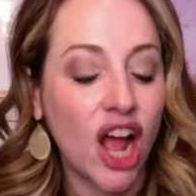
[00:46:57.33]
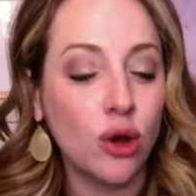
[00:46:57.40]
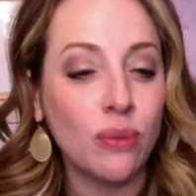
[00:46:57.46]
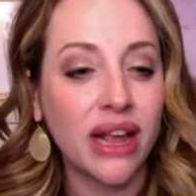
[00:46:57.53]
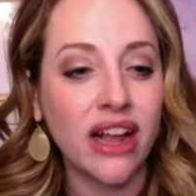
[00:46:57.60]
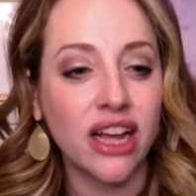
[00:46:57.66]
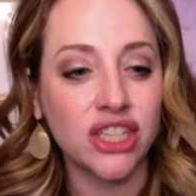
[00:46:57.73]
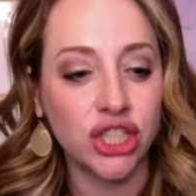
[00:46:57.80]
Oh
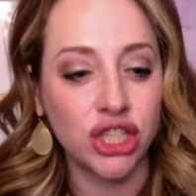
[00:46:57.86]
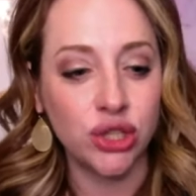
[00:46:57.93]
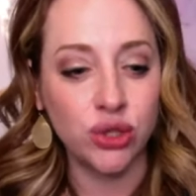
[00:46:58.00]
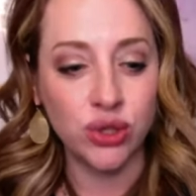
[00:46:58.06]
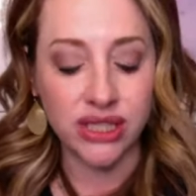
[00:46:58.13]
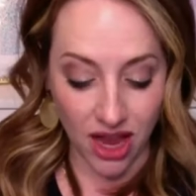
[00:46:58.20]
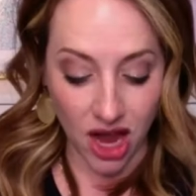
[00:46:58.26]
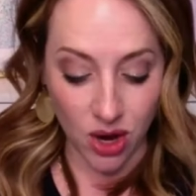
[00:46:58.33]
my gosh,
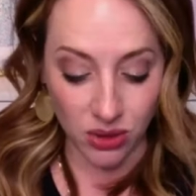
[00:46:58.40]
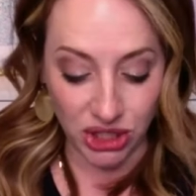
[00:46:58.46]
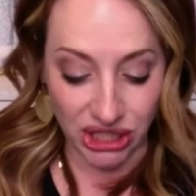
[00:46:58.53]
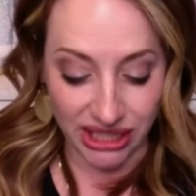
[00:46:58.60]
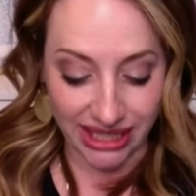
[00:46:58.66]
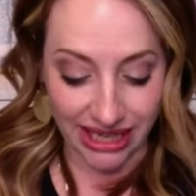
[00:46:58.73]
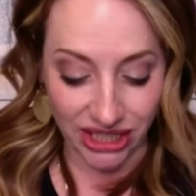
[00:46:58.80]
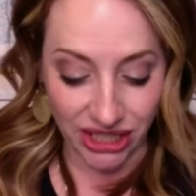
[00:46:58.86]
who's oh,
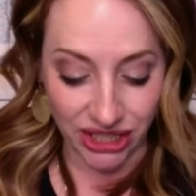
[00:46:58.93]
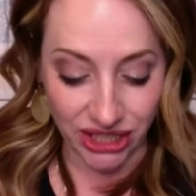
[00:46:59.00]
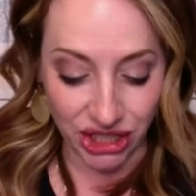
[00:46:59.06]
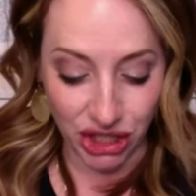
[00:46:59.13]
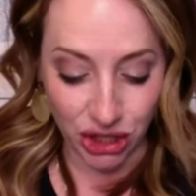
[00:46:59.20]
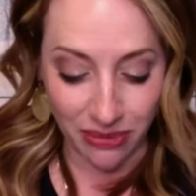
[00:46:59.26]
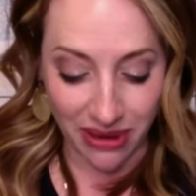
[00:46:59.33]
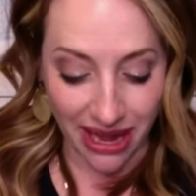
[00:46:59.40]
she's gonna
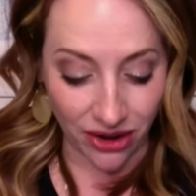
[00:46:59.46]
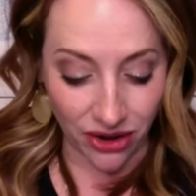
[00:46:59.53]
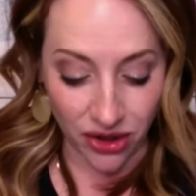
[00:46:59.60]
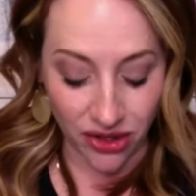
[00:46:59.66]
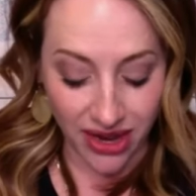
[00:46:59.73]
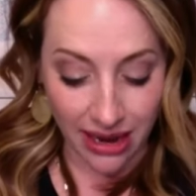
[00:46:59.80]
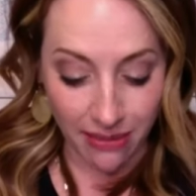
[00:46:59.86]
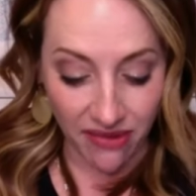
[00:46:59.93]
shoot me. I don't
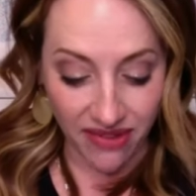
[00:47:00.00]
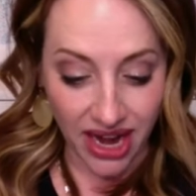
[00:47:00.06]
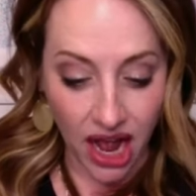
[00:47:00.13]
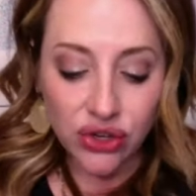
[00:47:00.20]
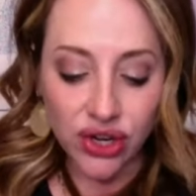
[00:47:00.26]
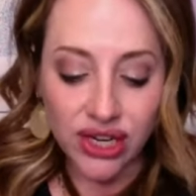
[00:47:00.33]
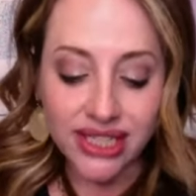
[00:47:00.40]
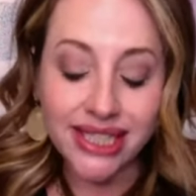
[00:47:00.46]
know the name of
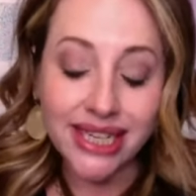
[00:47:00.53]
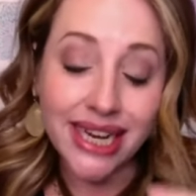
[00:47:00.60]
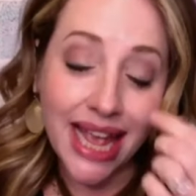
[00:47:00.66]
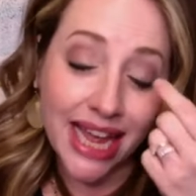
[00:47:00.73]
it. Kristen